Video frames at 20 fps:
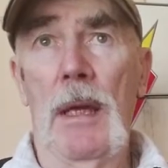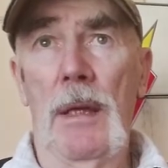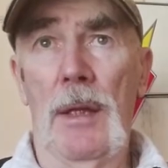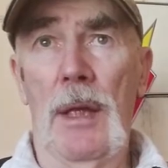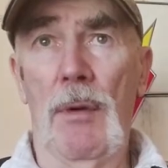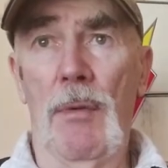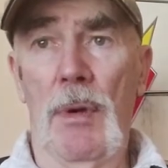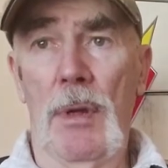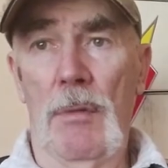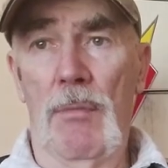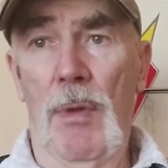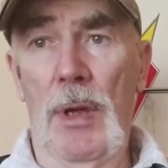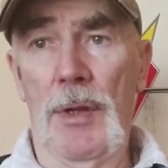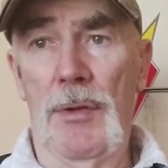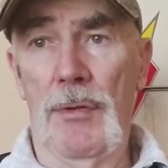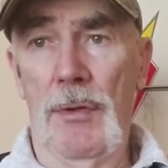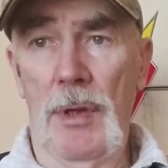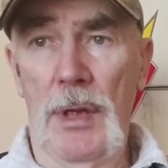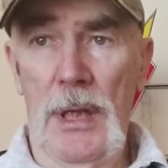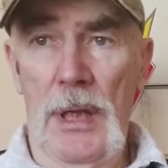They went
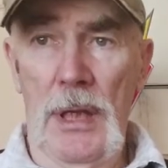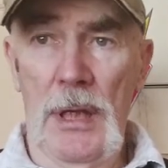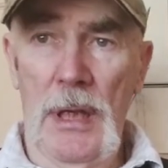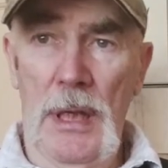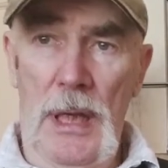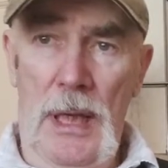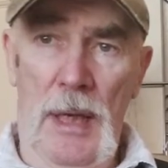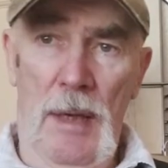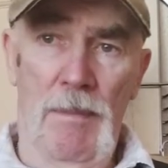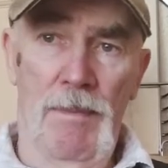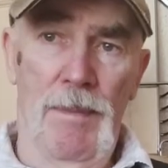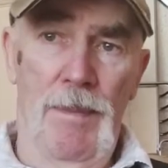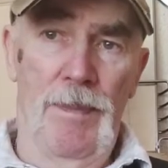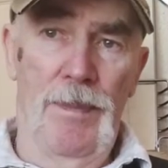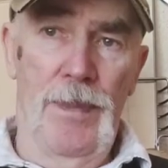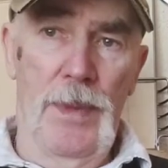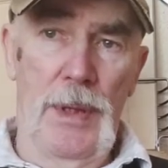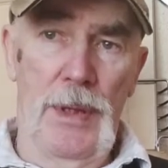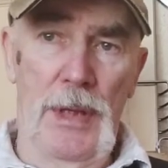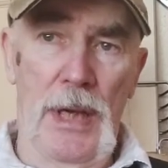through the
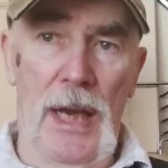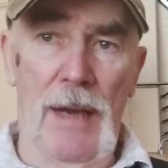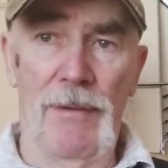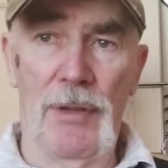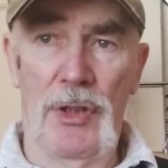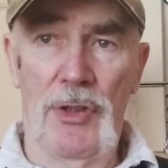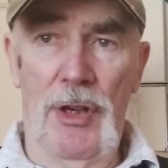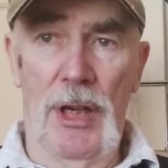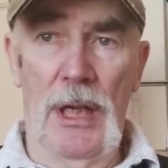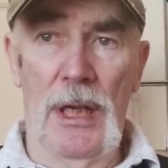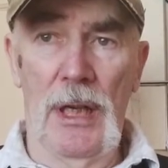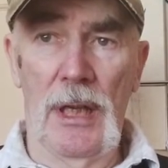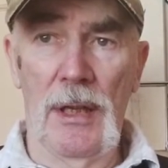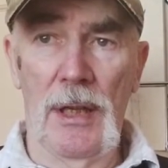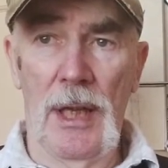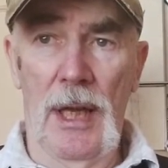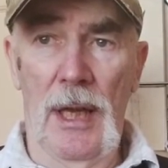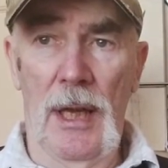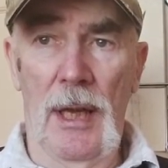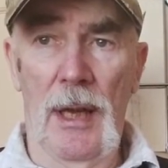diver training
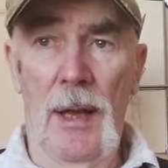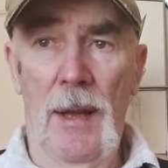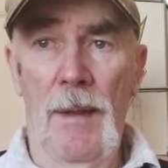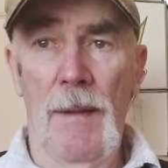there,